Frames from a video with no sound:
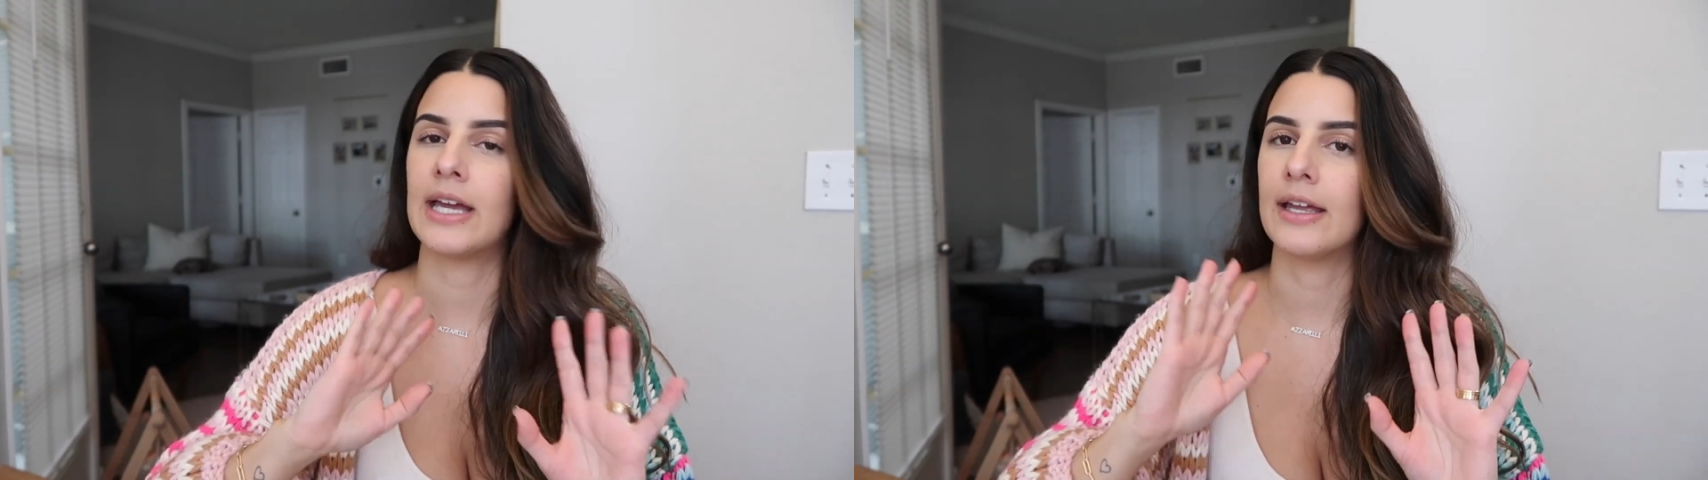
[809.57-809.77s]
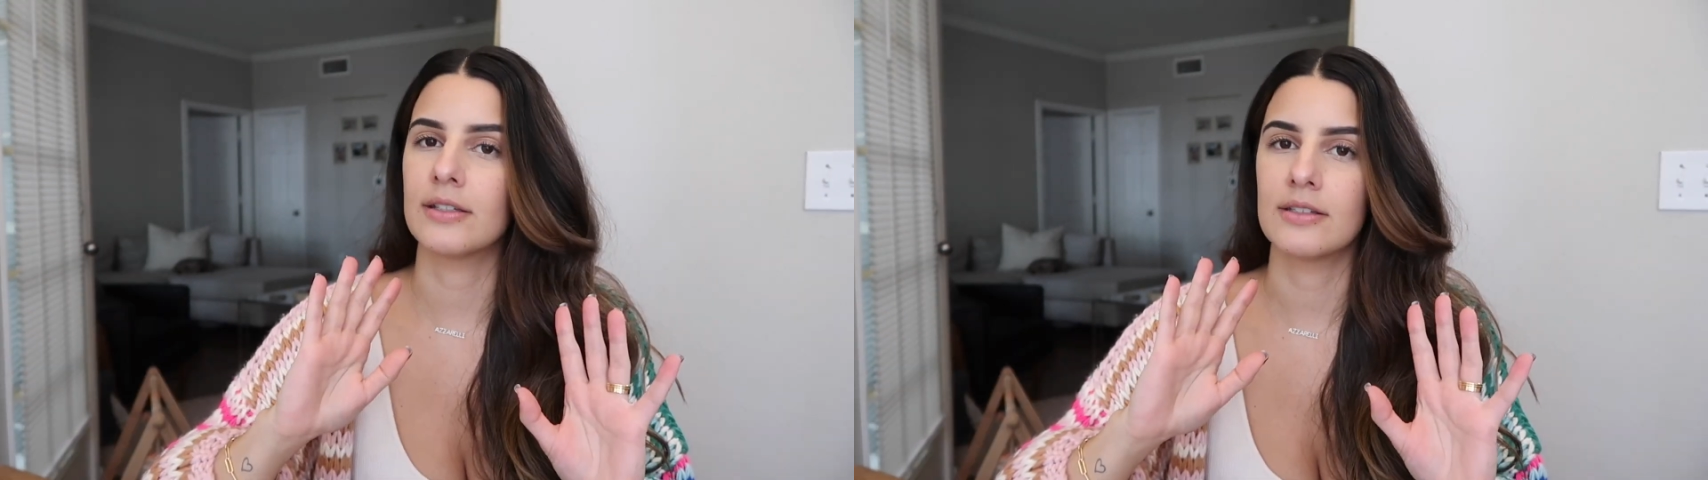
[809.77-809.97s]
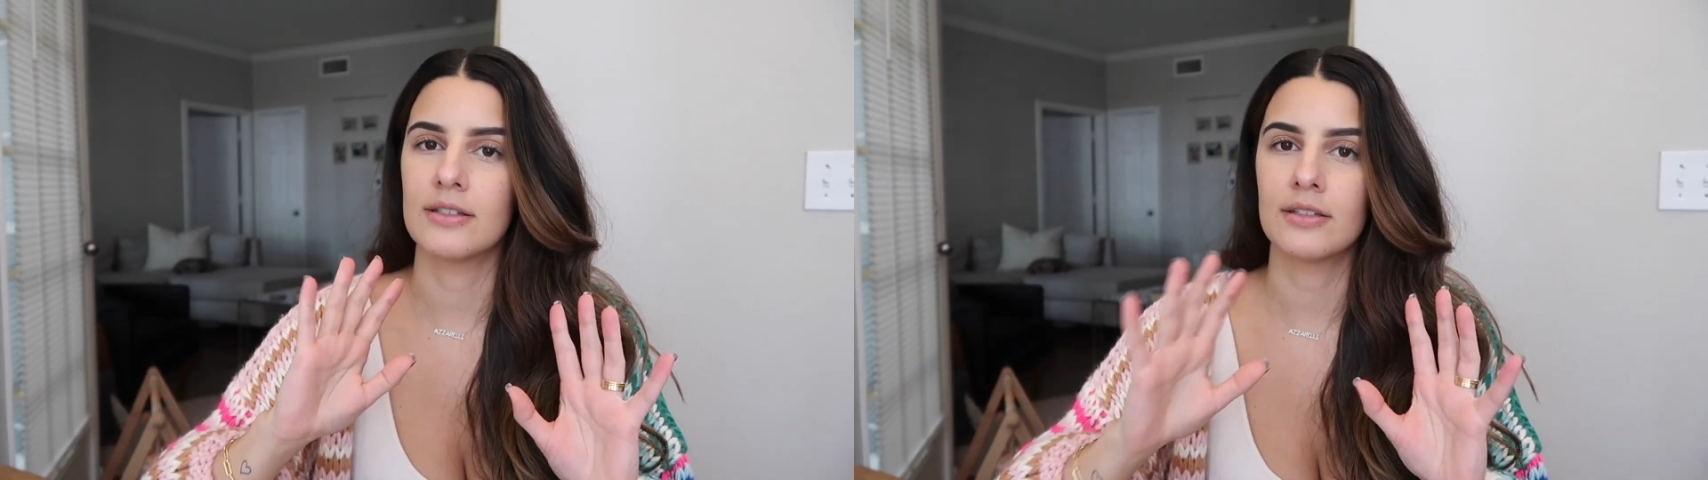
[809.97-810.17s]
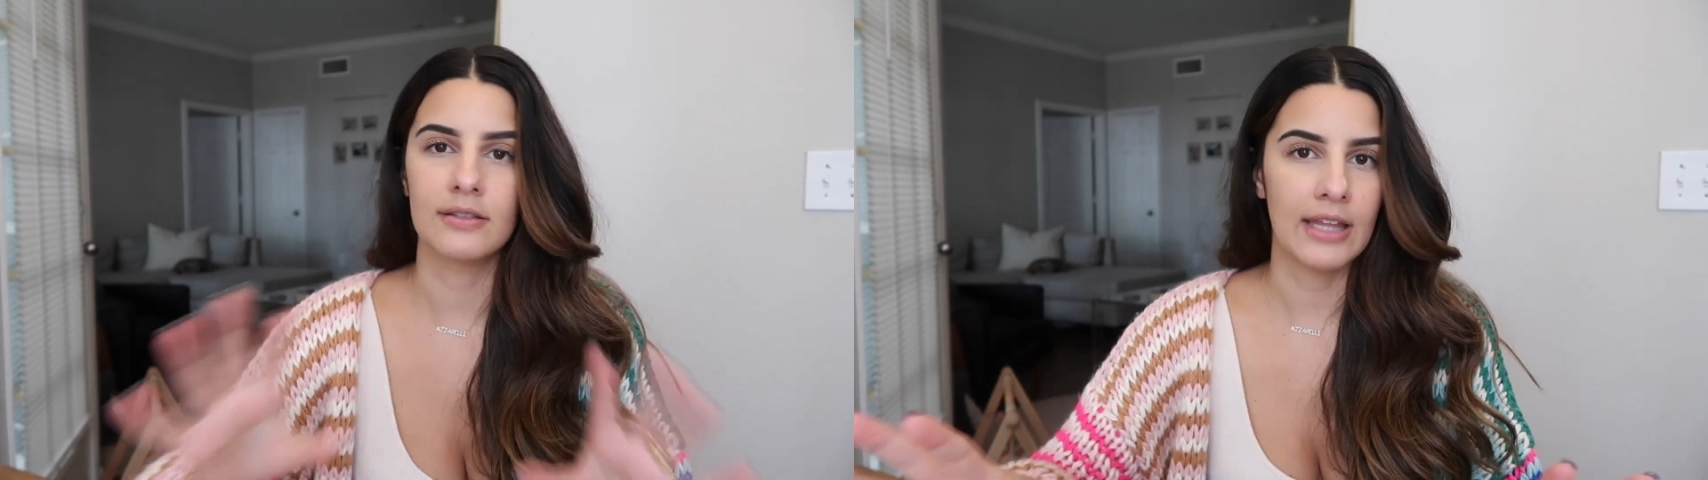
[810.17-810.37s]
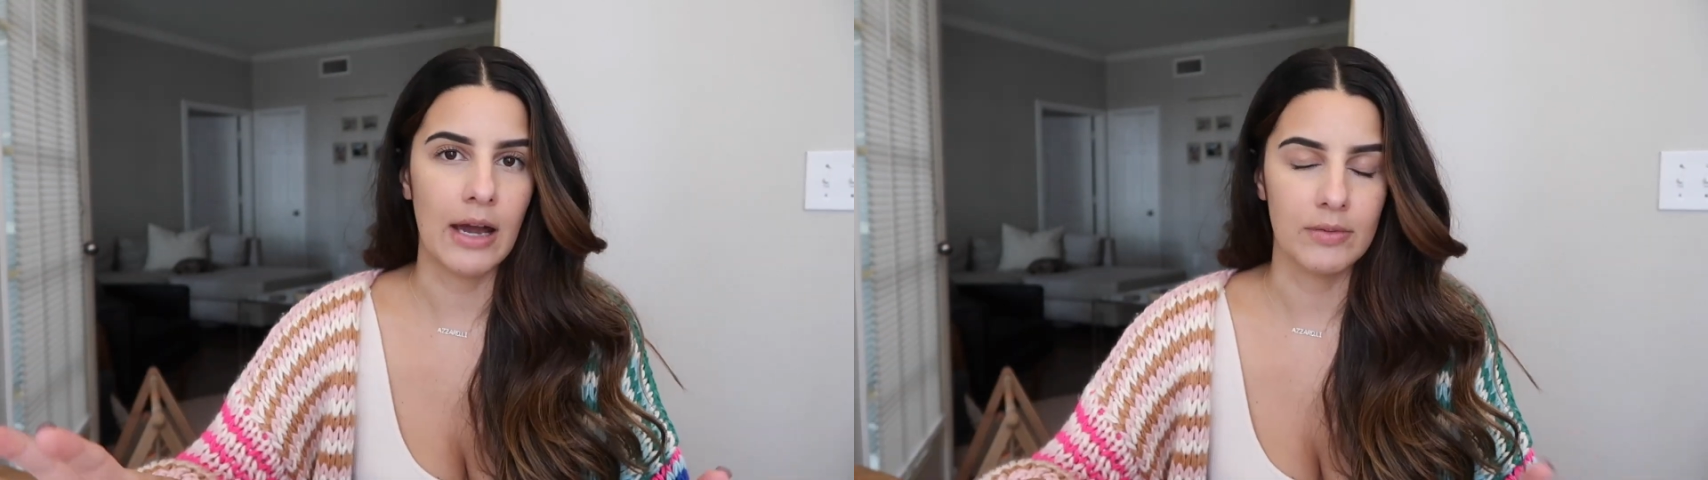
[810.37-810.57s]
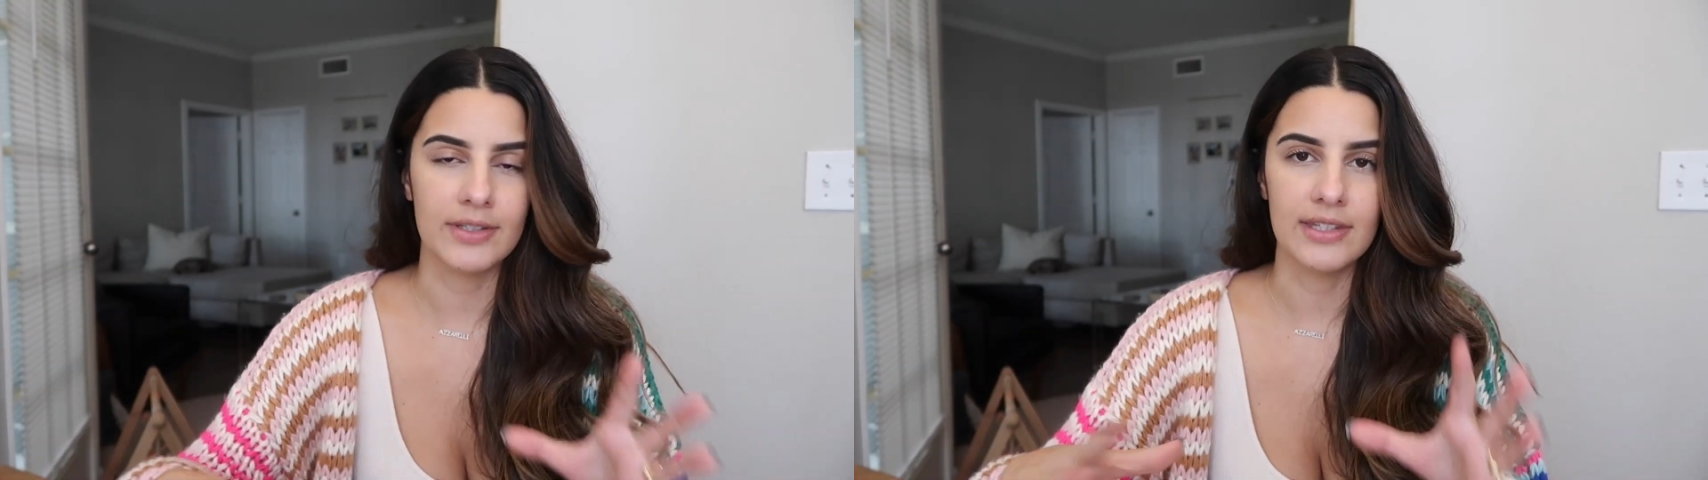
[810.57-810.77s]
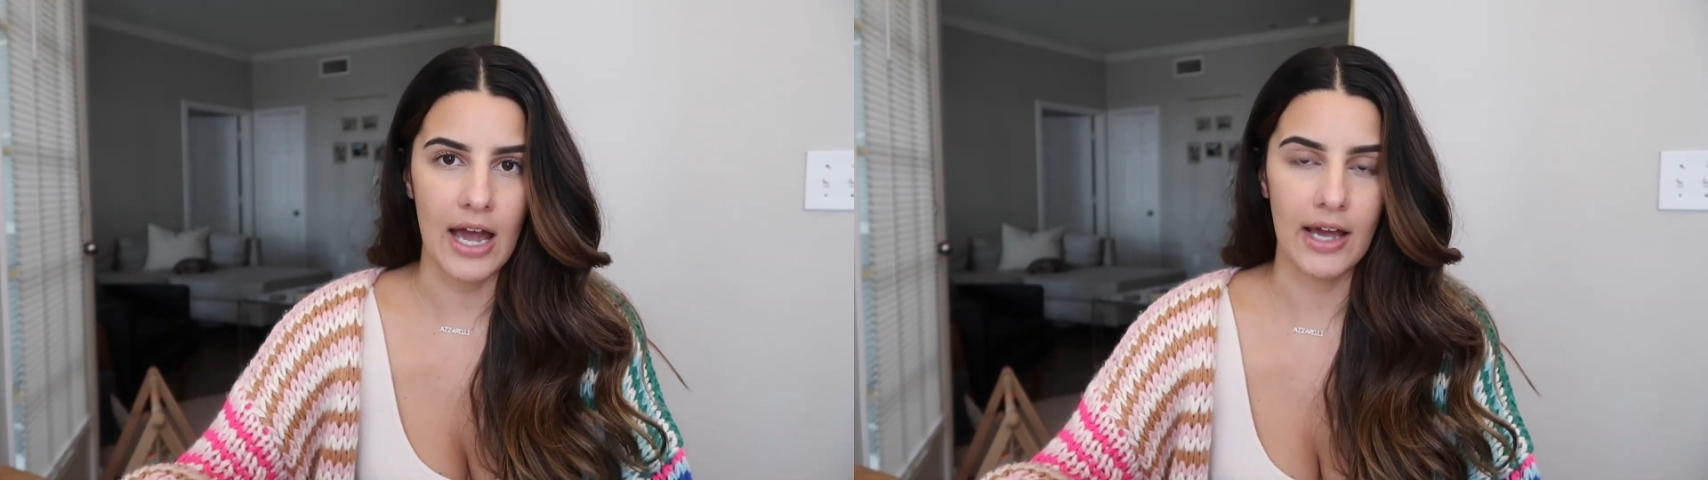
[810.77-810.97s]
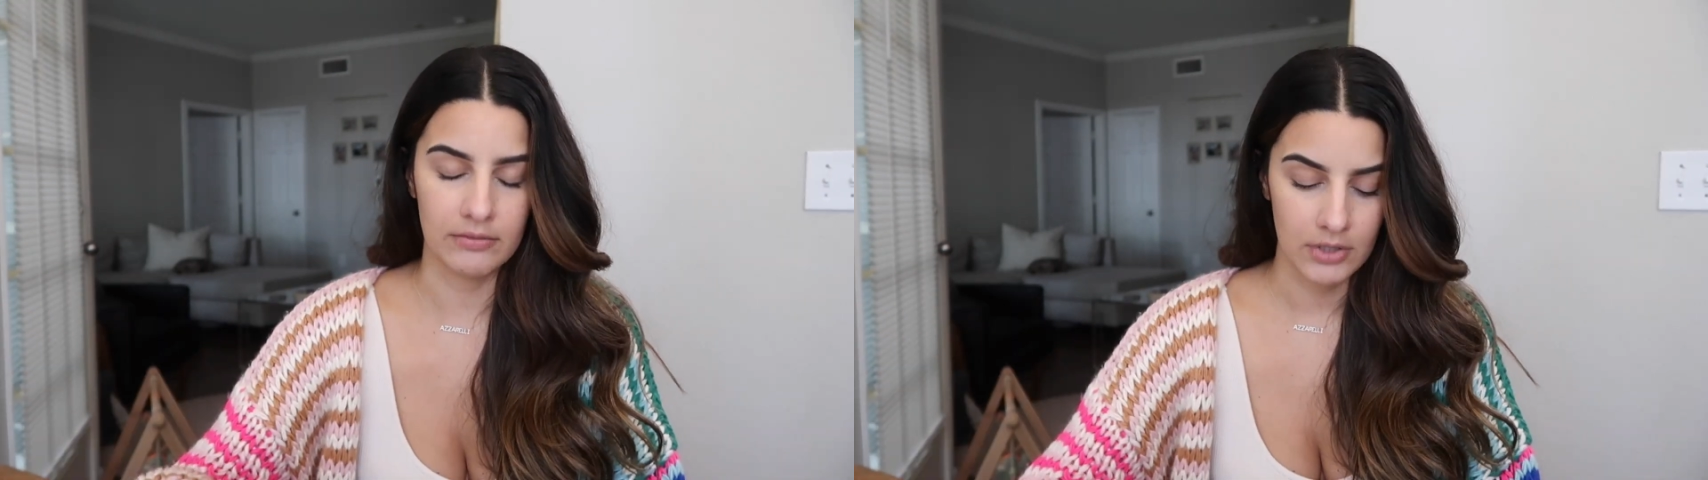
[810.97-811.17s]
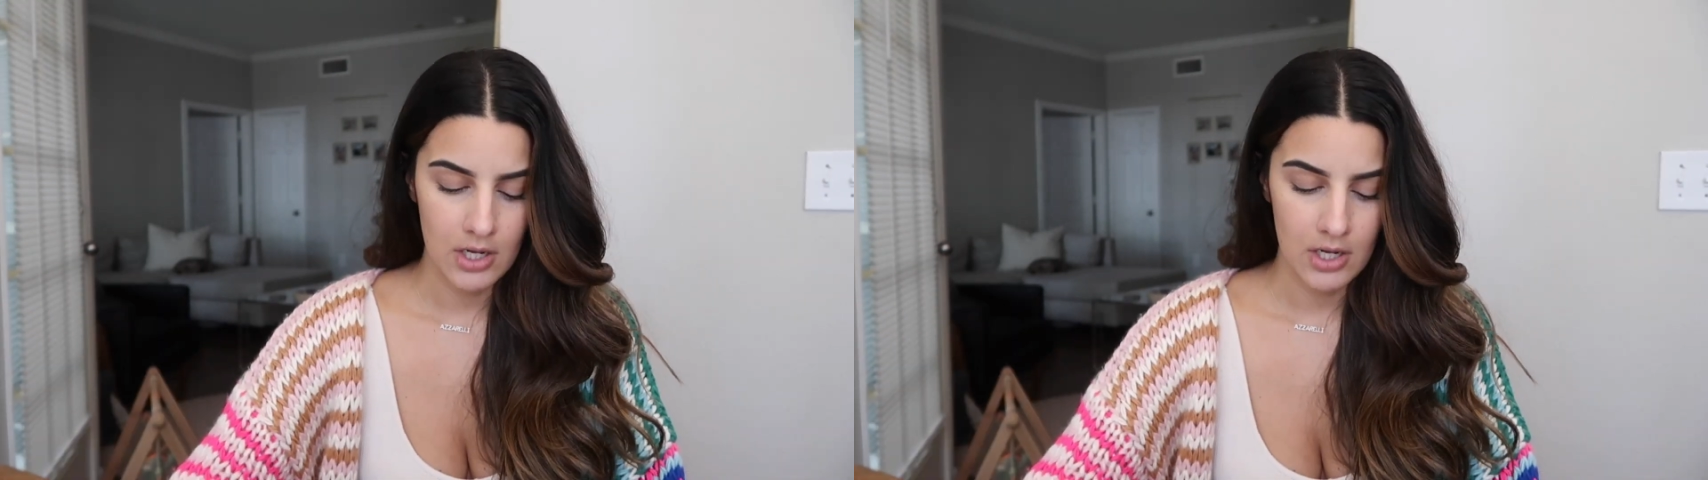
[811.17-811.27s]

and that was that.